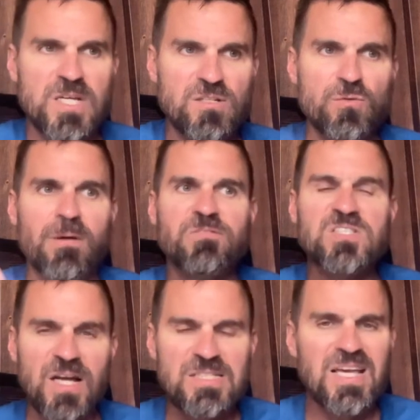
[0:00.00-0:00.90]
I do
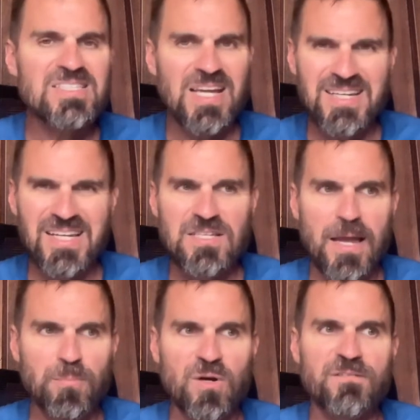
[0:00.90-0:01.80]
emphasize that 10 day taper.